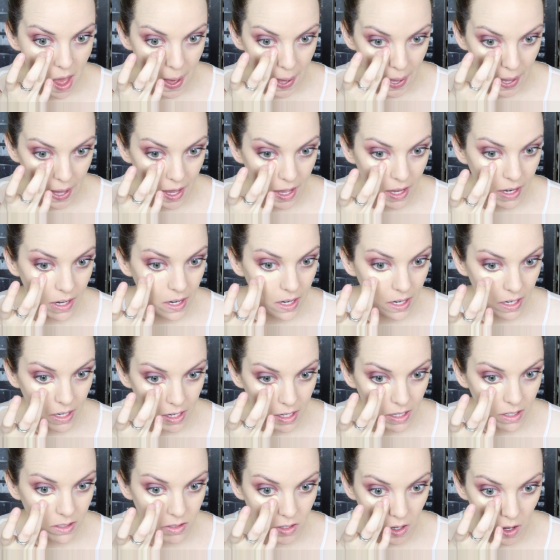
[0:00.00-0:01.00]
And it
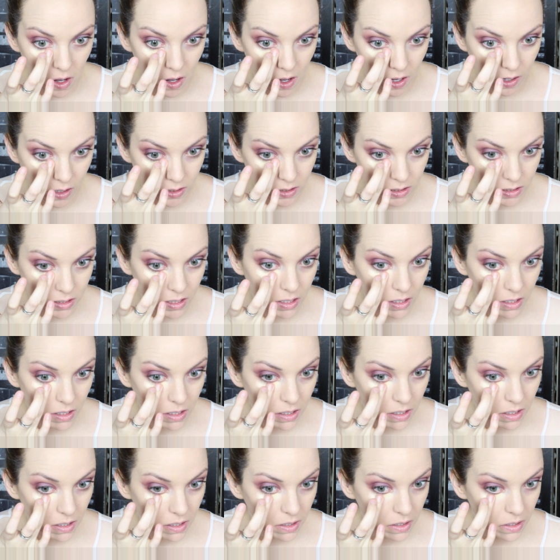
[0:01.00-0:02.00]
is
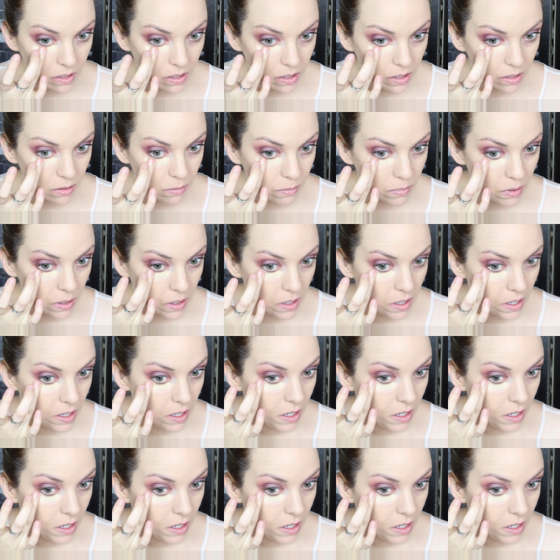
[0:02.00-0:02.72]
awesome.